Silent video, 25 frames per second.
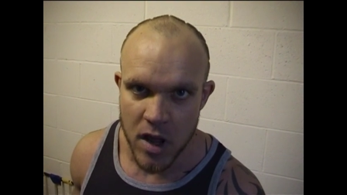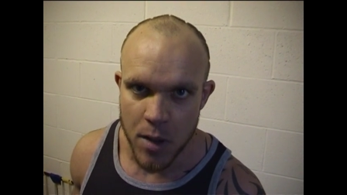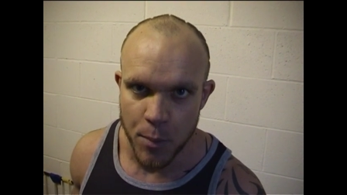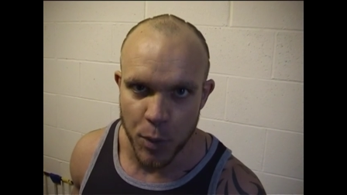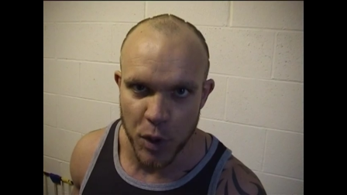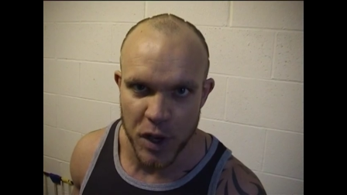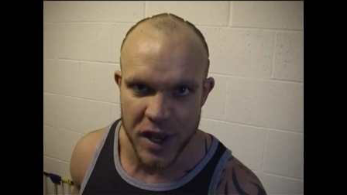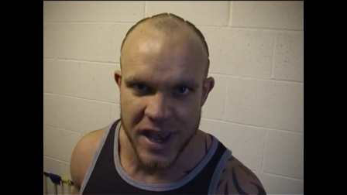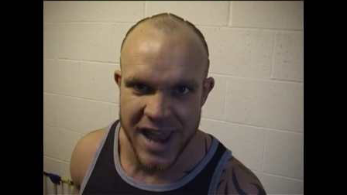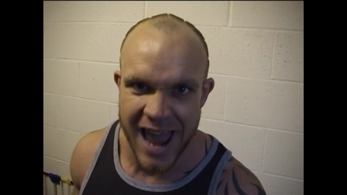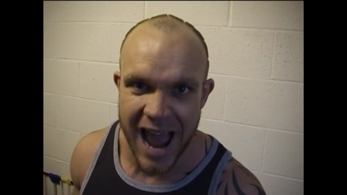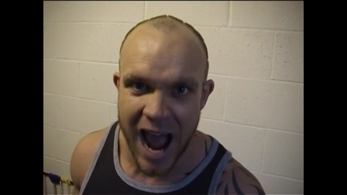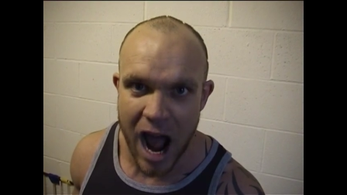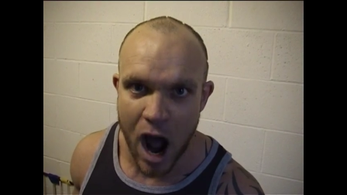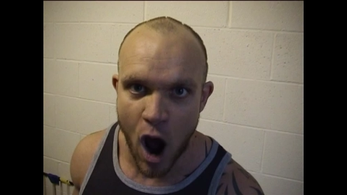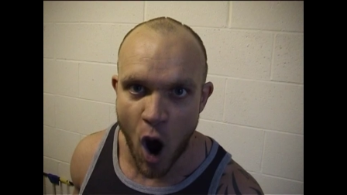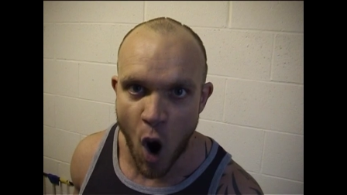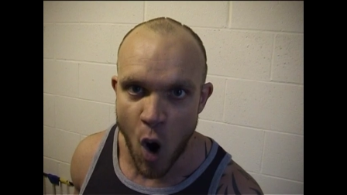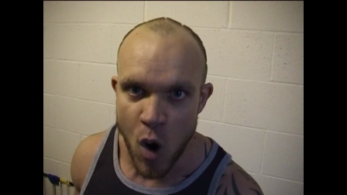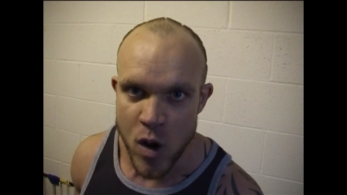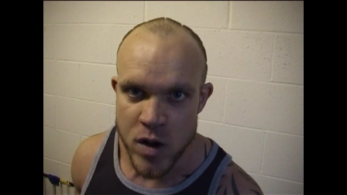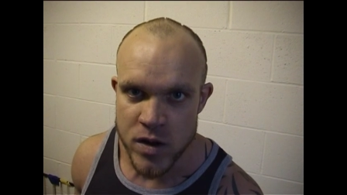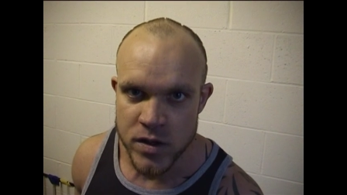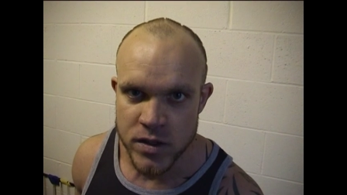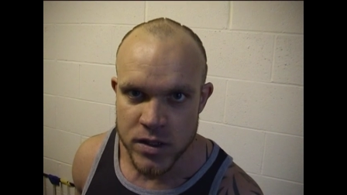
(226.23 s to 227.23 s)
But
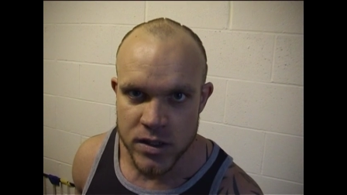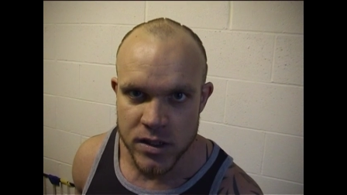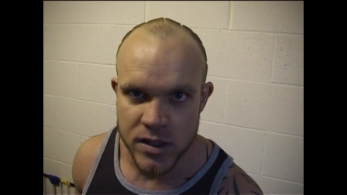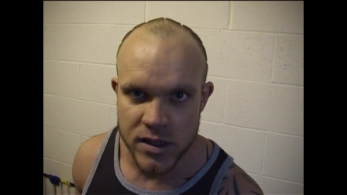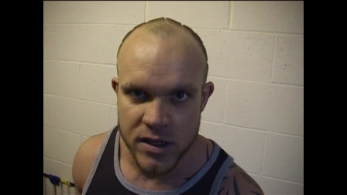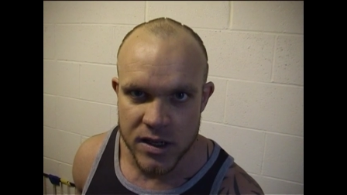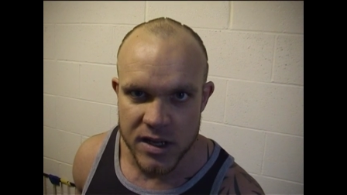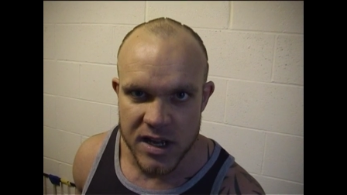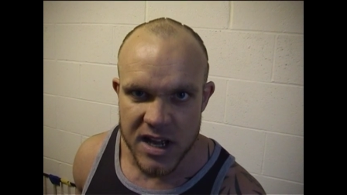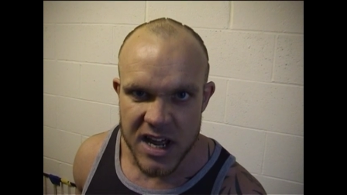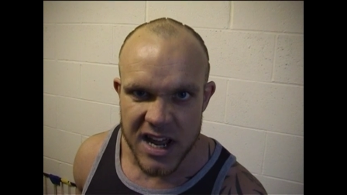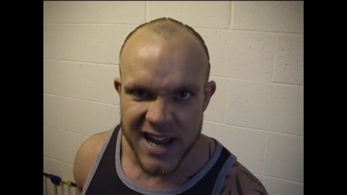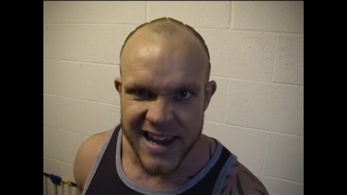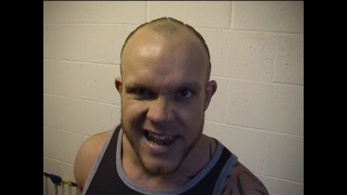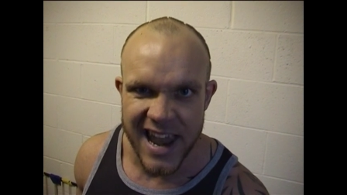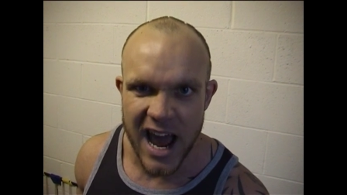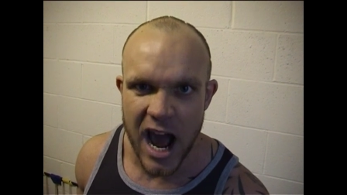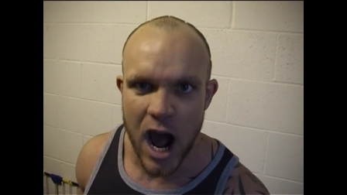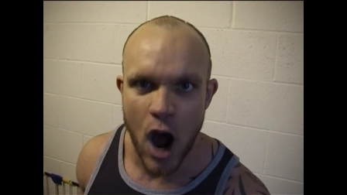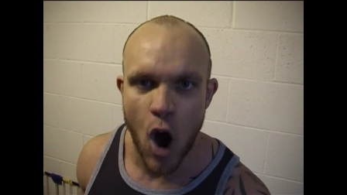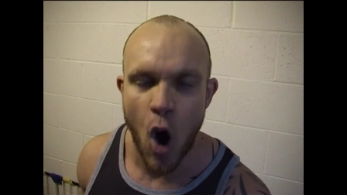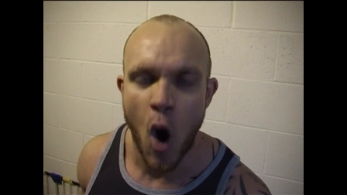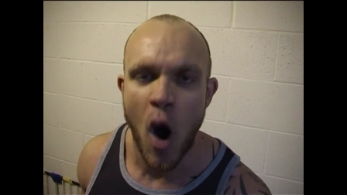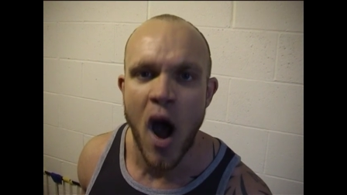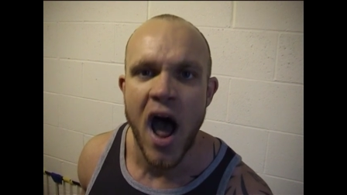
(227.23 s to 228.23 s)
now,
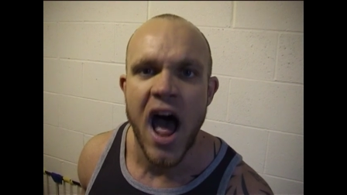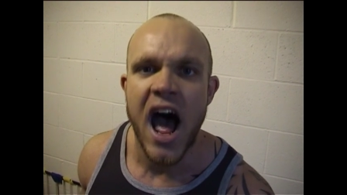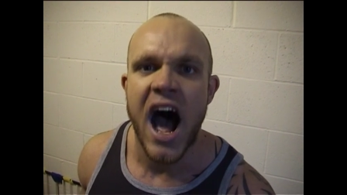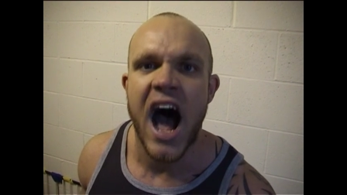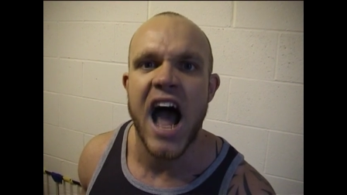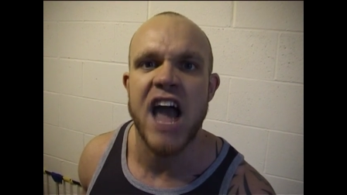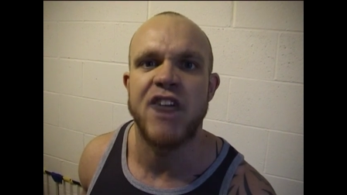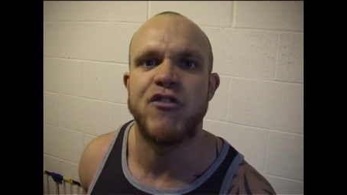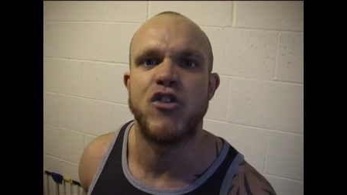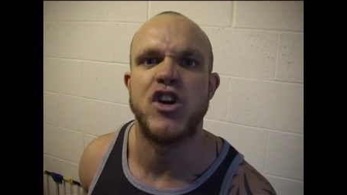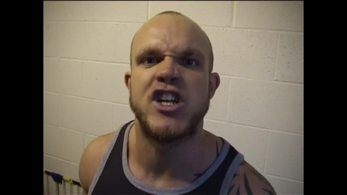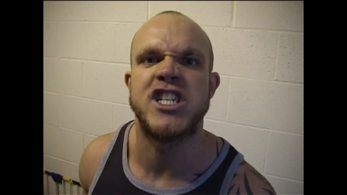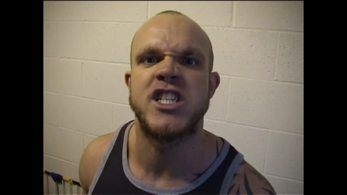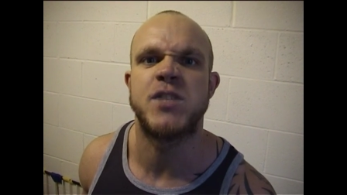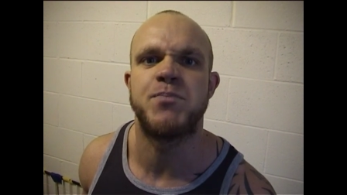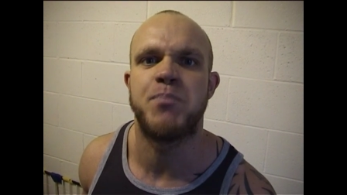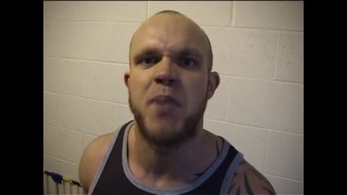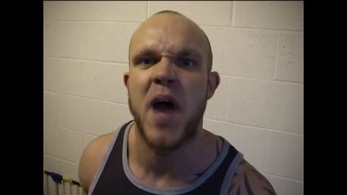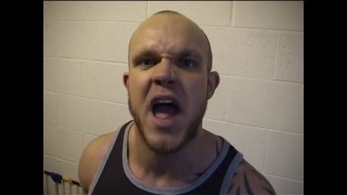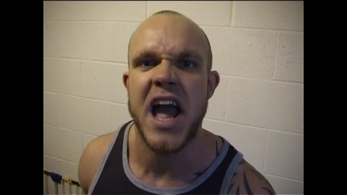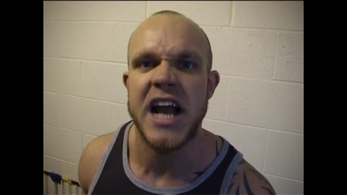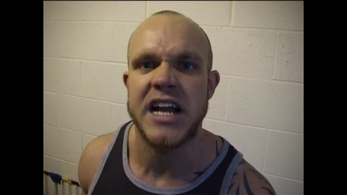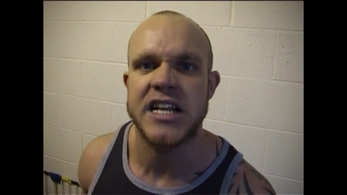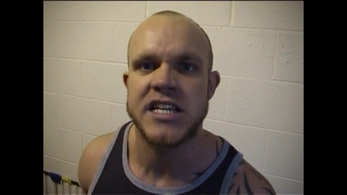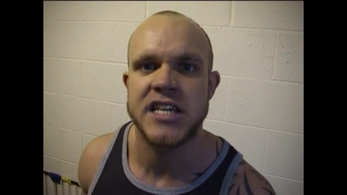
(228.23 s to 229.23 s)
now I have
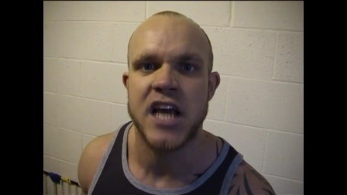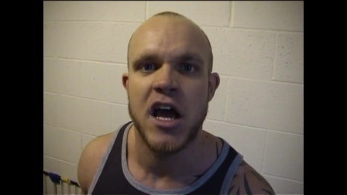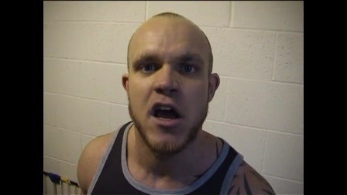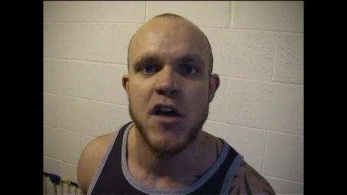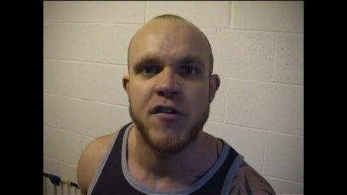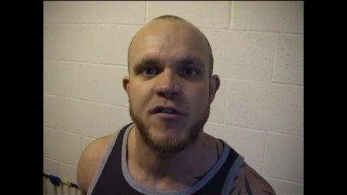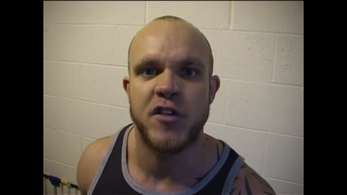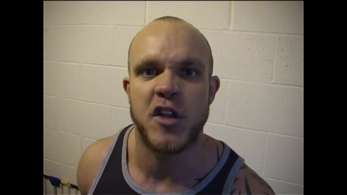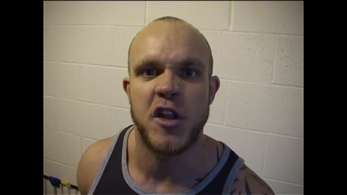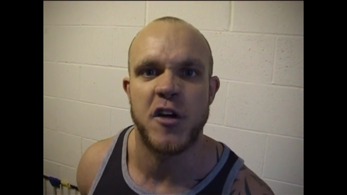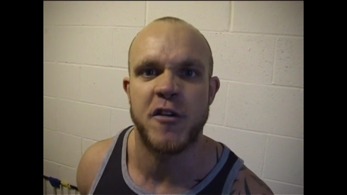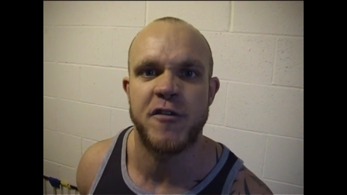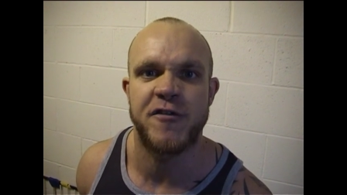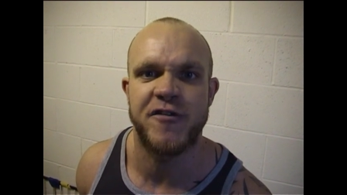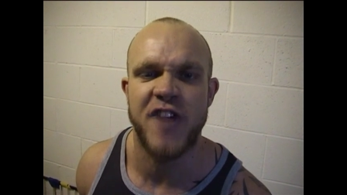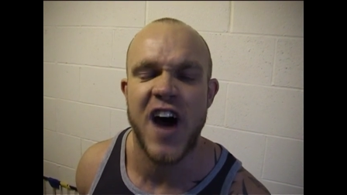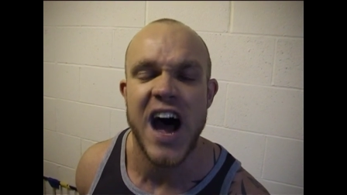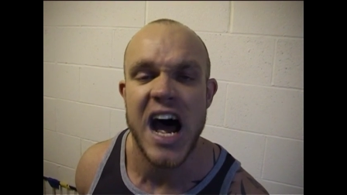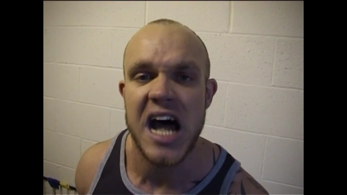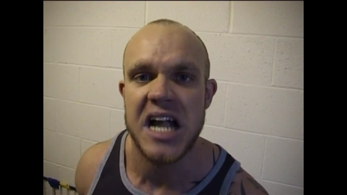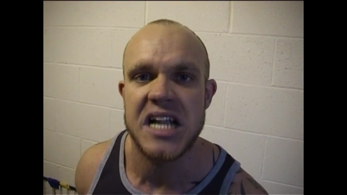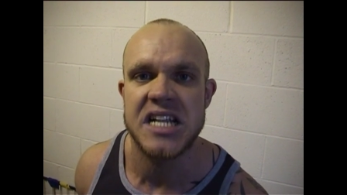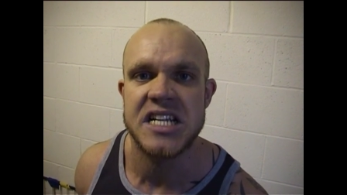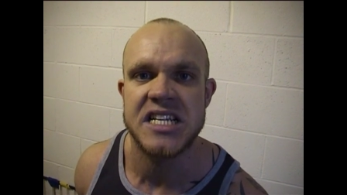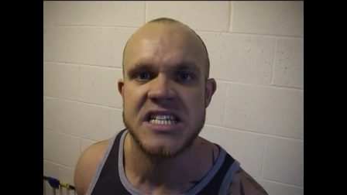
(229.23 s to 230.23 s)
respect for the
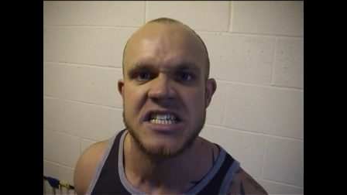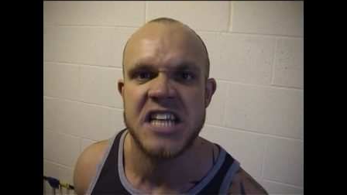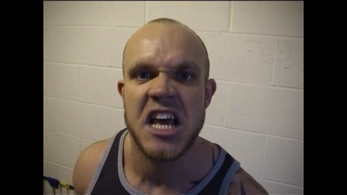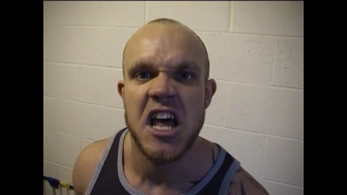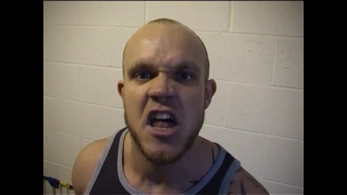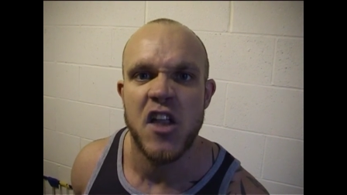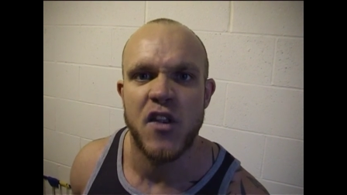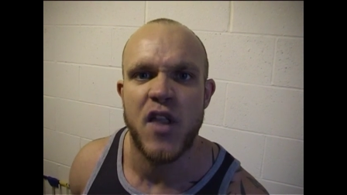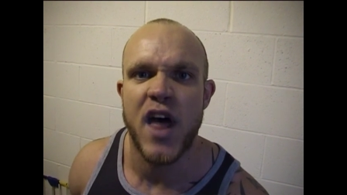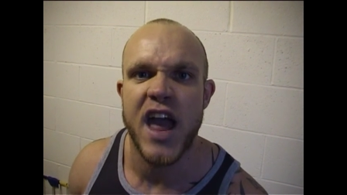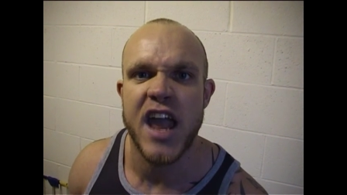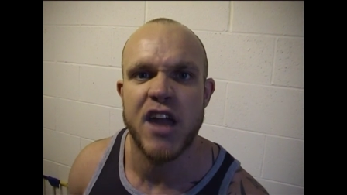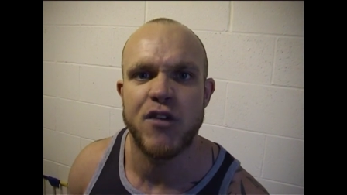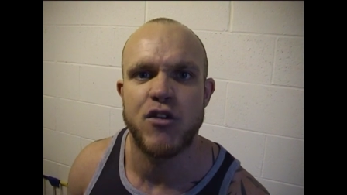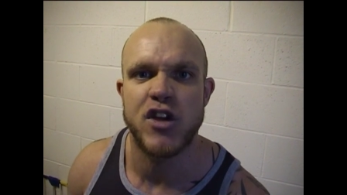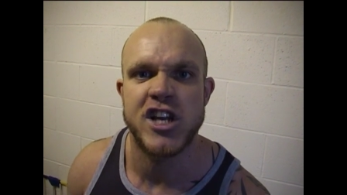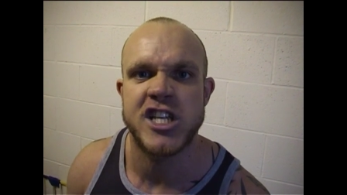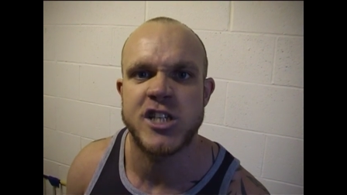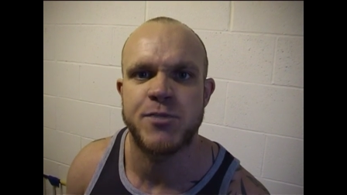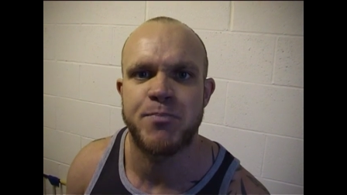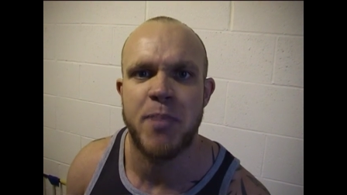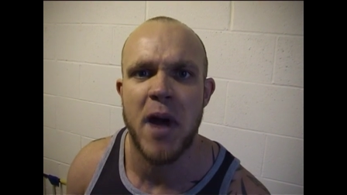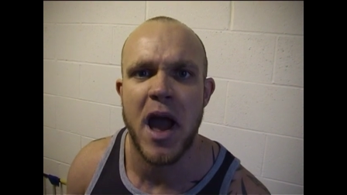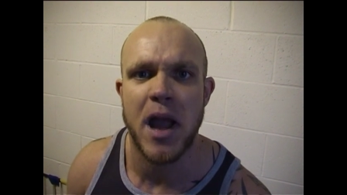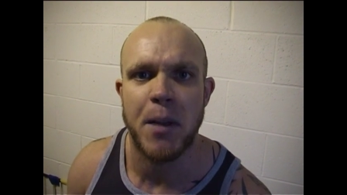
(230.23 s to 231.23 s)
fans, they
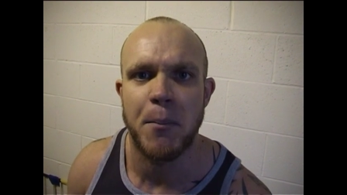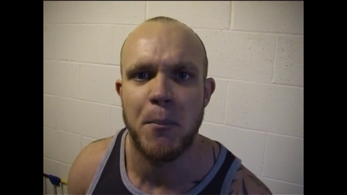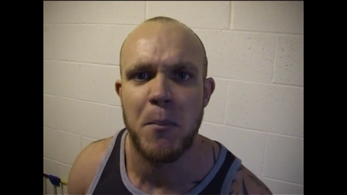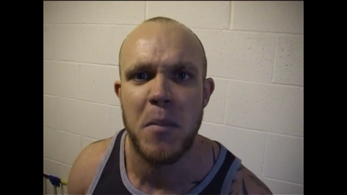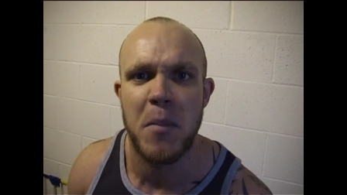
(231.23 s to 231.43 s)
respect